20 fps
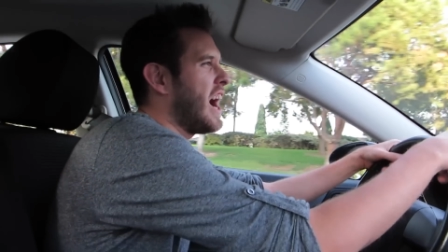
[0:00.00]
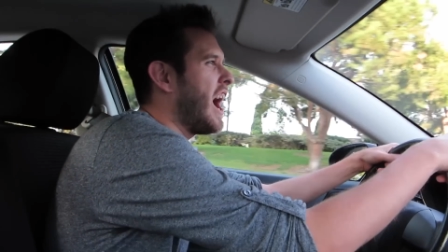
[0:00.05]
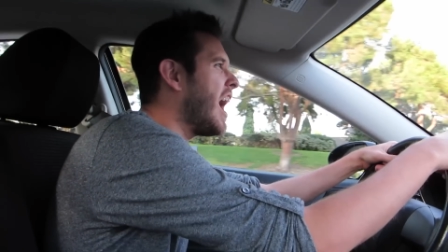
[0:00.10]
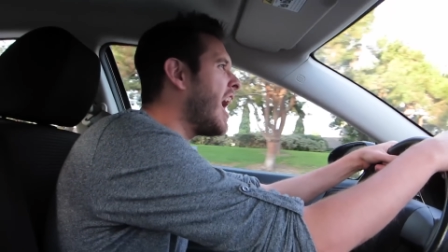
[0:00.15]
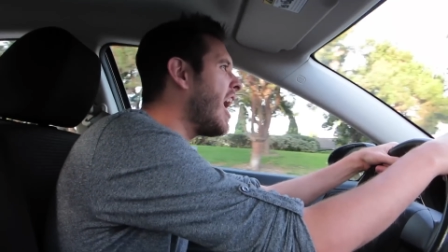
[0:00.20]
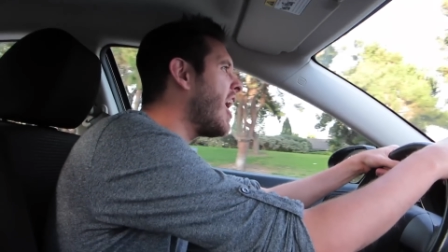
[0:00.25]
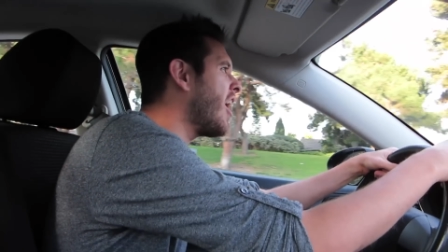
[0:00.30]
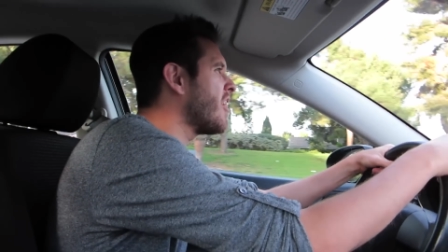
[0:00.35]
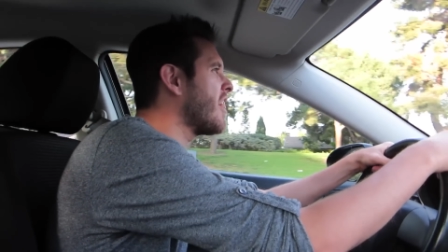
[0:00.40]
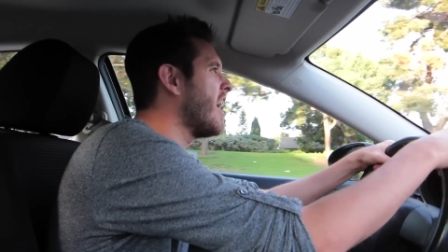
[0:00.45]

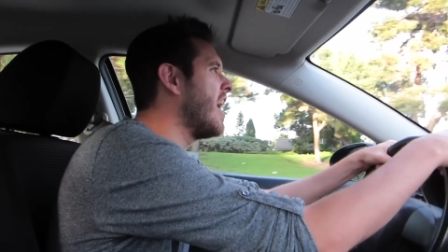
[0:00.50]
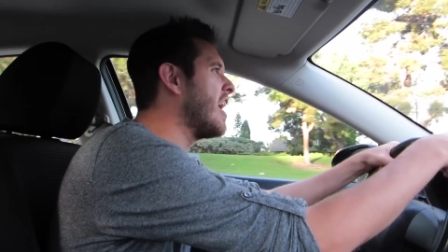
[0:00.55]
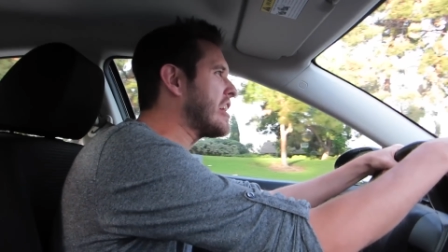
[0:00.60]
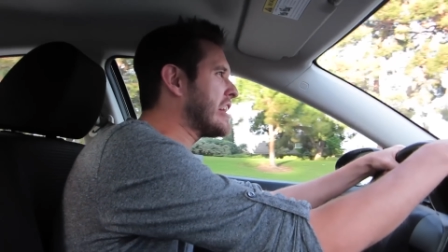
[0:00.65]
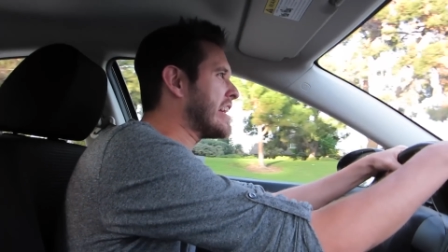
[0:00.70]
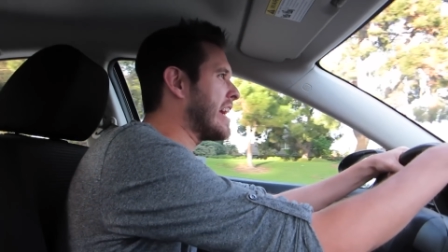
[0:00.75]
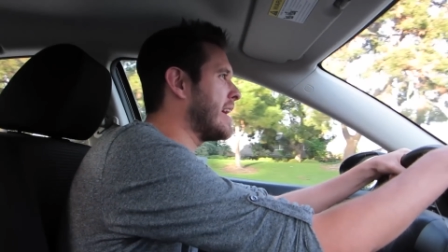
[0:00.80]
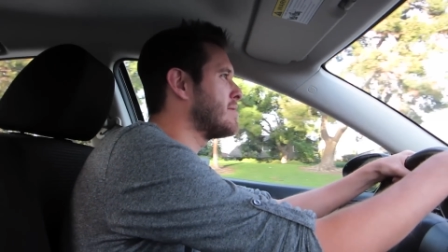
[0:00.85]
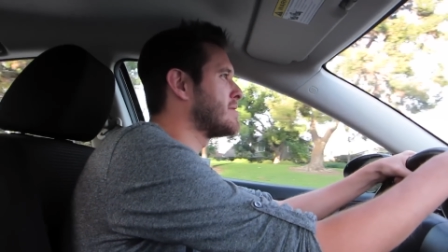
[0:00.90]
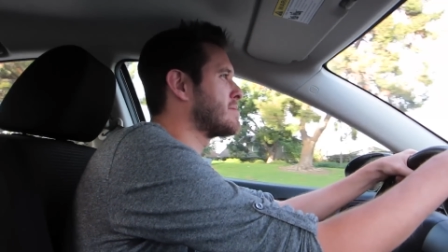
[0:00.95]
oh, the Hunger
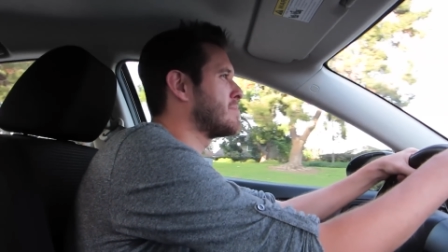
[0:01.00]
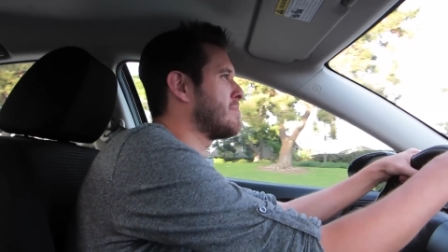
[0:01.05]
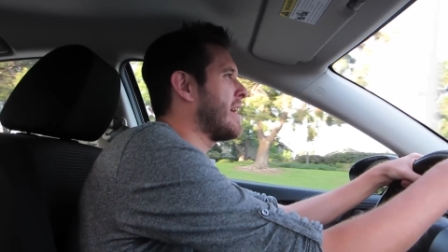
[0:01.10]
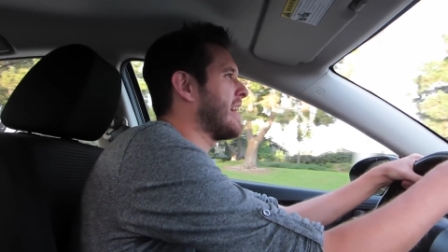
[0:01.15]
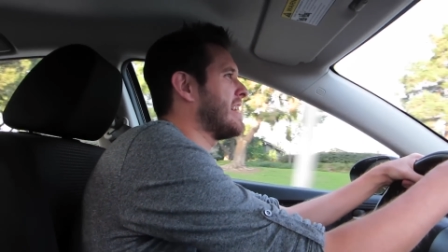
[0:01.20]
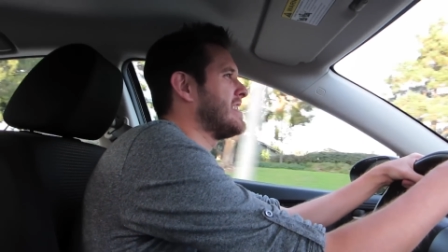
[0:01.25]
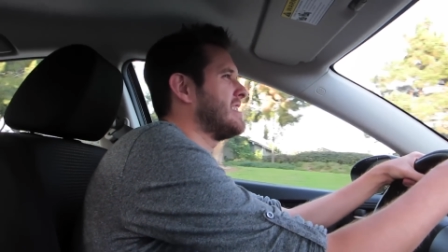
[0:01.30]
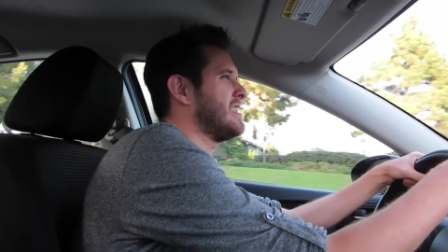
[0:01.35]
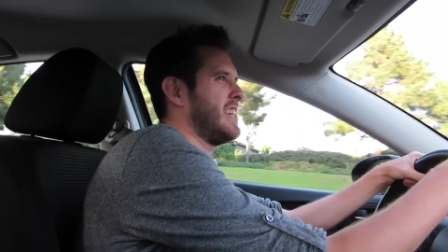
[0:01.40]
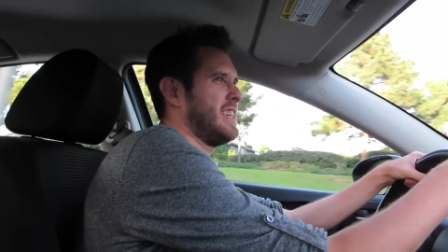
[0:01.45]
Games
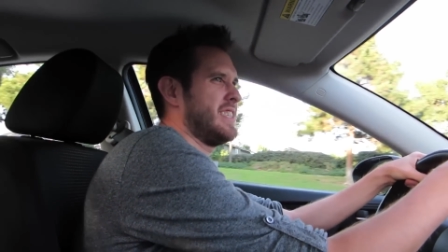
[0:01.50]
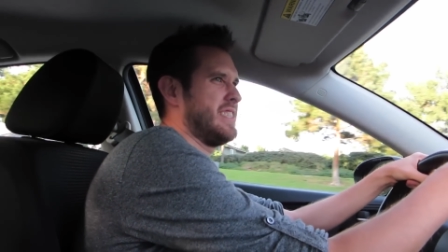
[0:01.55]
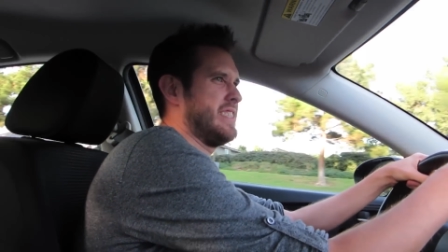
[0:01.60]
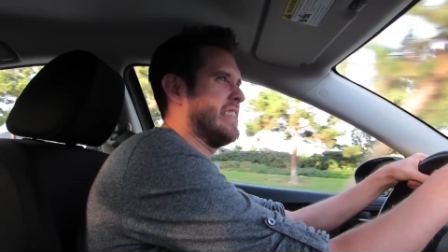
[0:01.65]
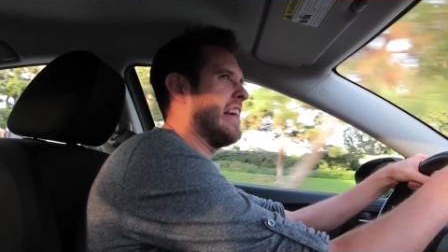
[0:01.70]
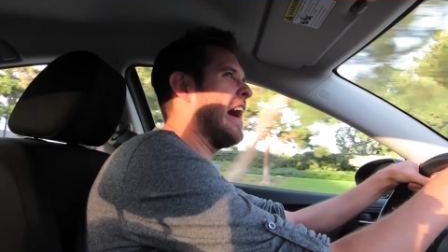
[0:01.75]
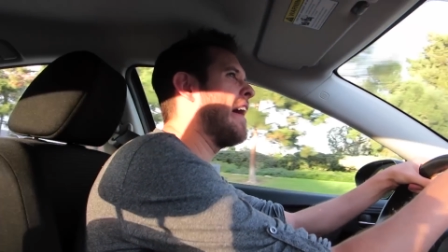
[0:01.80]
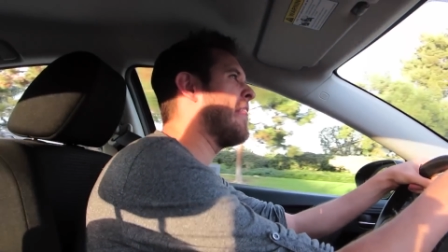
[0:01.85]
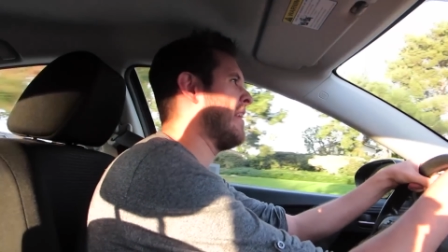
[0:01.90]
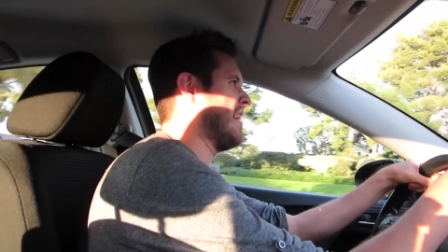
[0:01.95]
by J is
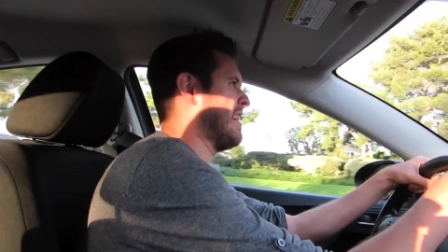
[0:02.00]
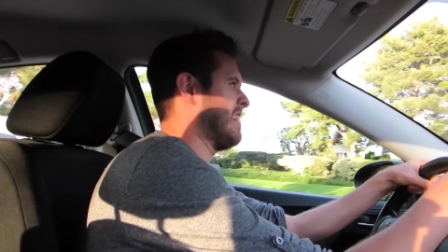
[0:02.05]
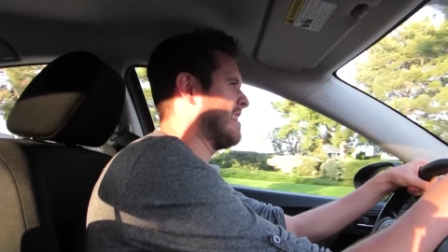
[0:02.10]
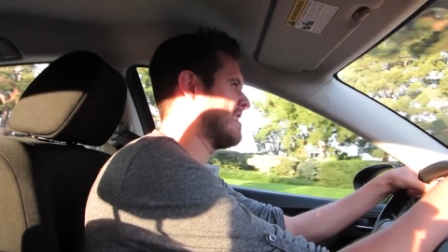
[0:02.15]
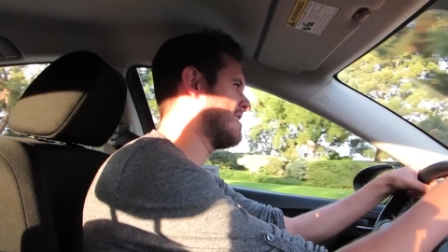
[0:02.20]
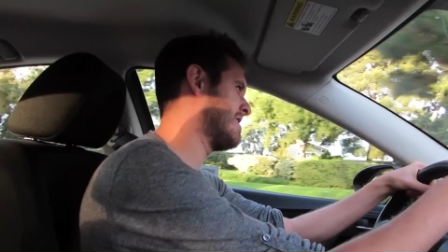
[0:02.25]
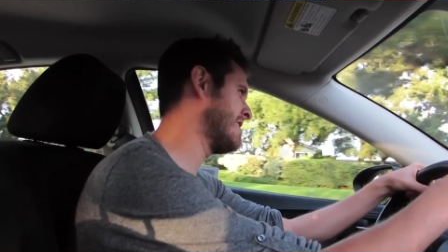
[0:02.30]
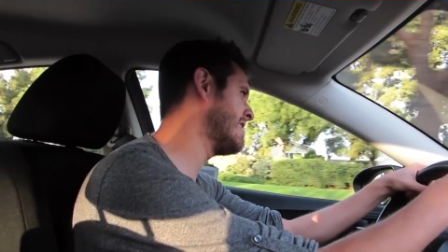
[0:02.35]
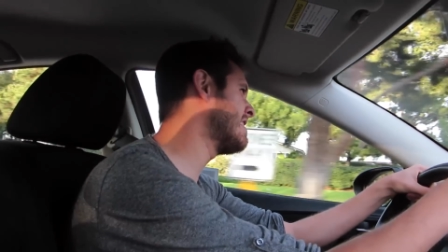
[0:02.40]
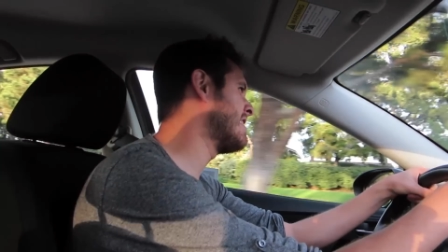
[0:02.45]
not
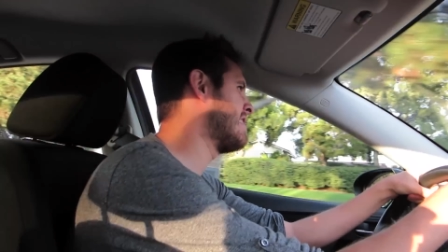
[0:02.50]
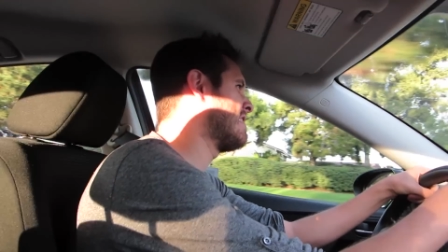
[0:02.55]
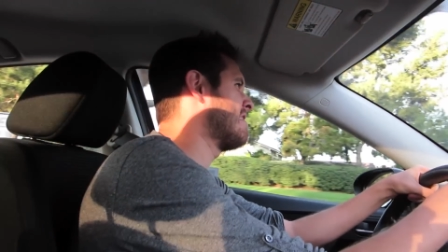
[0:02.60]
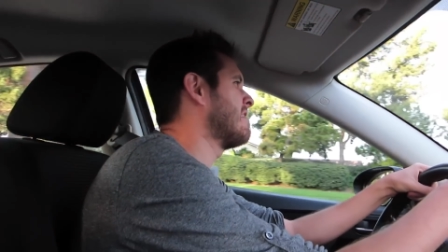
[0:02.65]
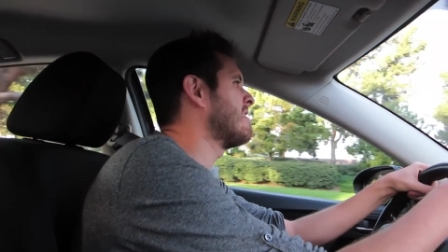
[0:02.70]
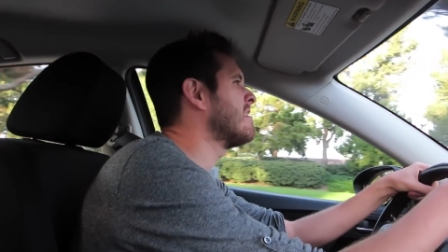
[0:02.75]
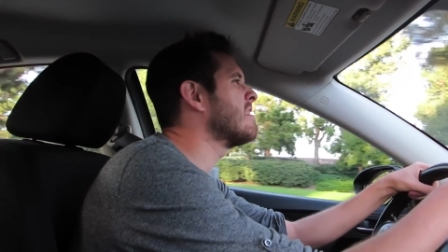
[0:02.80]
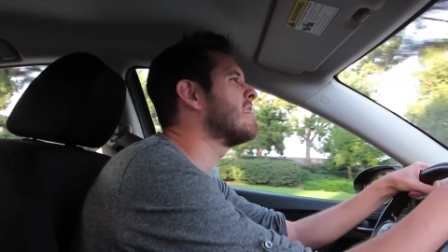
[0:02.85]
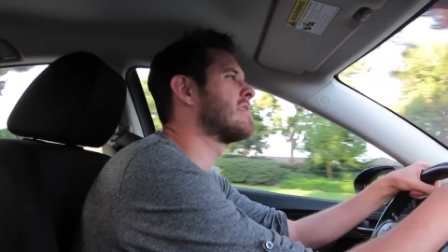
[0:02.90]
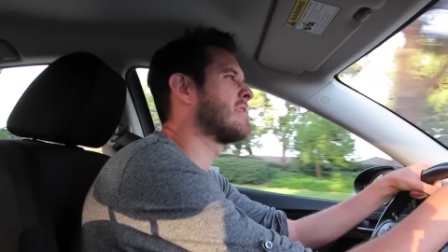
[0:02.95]
that good.
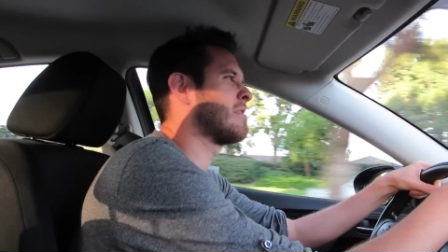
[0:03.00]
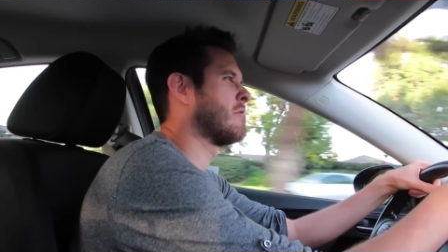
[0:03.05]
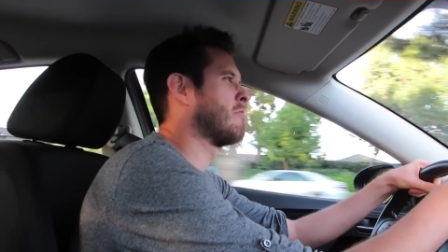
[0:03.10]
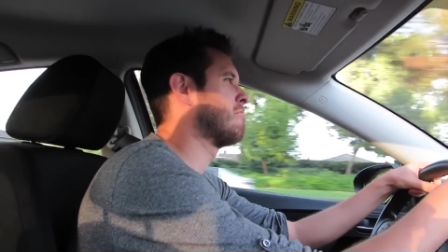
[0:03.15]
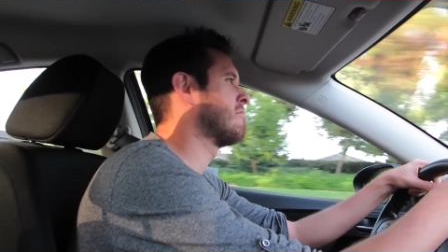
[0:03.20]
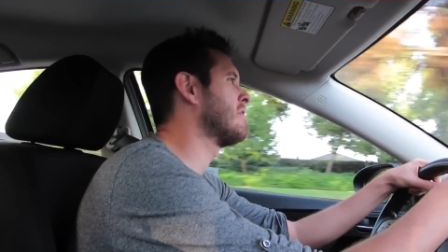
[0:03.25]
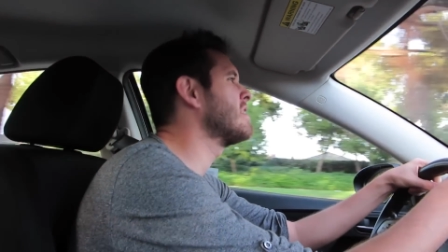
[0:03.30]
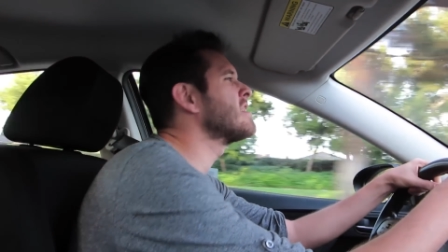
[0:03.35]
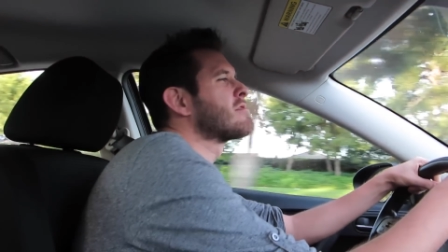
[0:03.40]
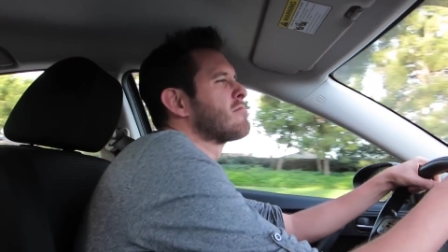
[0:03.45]
Oh, it's the
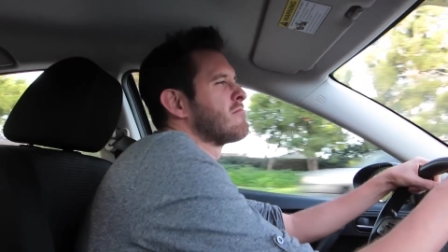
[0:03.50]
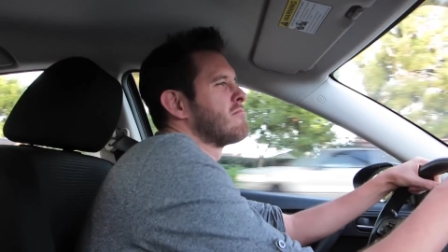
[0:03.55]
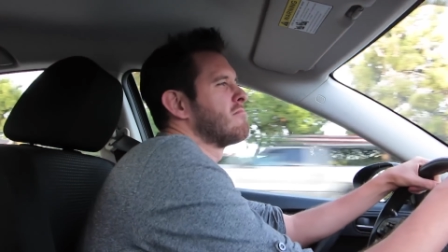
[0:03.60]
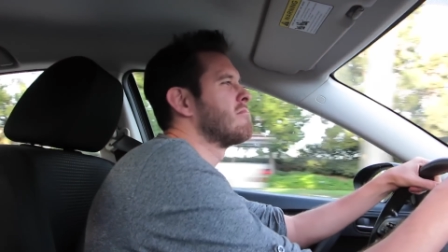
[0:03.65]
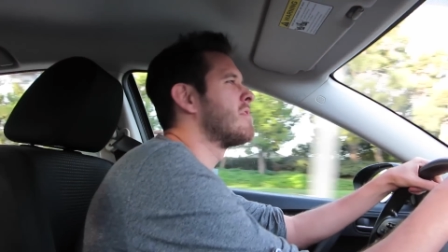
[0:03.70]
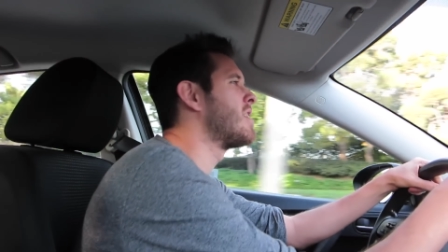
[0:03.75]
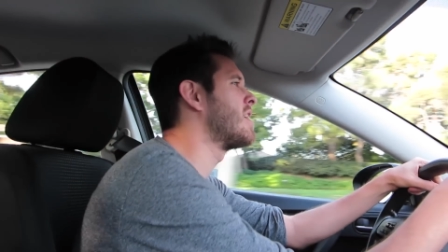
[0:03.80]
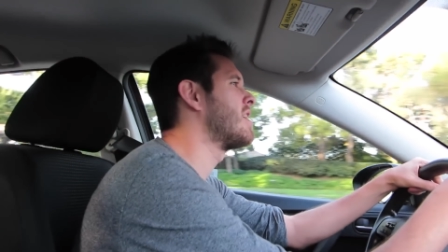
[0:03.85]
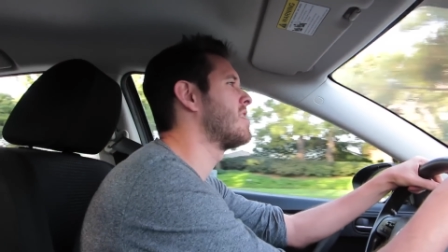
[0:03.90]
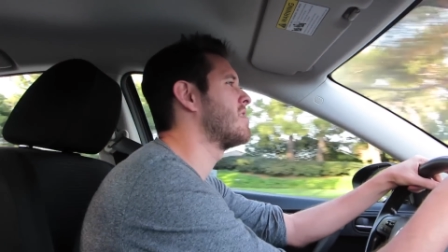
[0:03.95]
worst
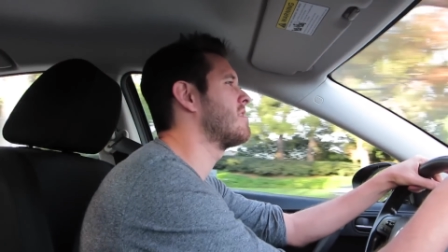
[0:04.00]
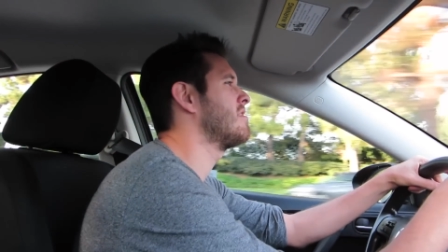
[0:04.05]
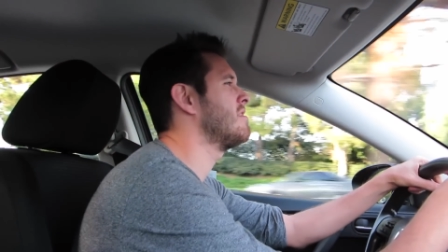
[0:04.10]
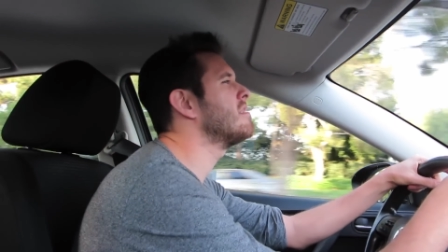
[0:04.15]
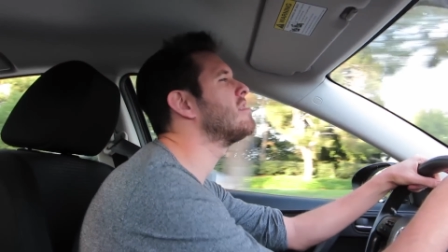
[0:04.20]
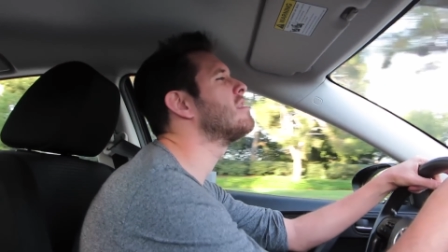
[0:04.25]
one.